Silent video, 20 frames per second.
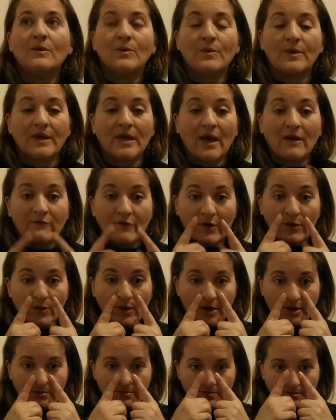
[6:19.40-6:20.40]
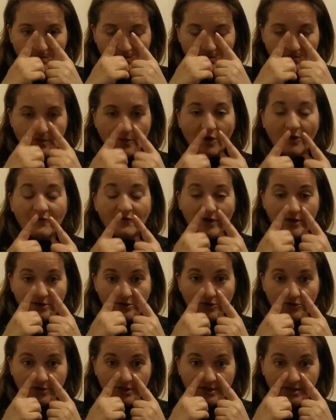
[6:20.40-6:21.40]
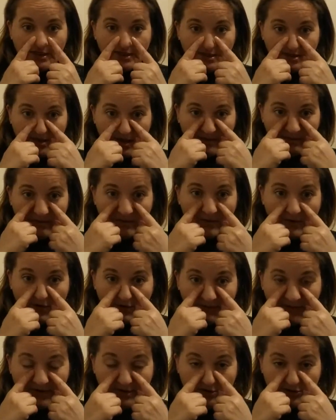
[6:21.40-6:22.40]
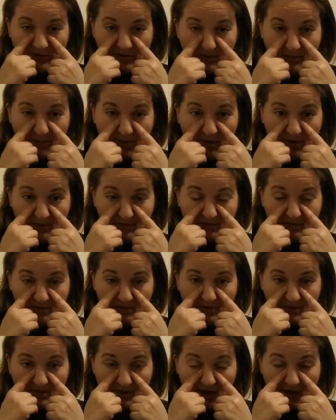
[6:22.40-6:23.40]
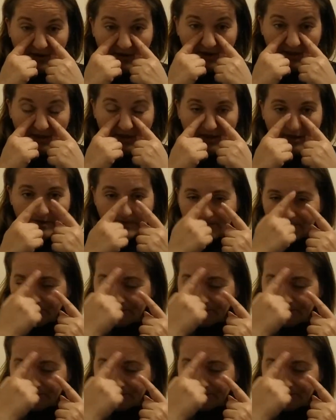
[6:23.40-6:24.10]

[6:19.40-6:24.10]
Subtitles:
We have our olfactory system. Olfactory bulbs are here,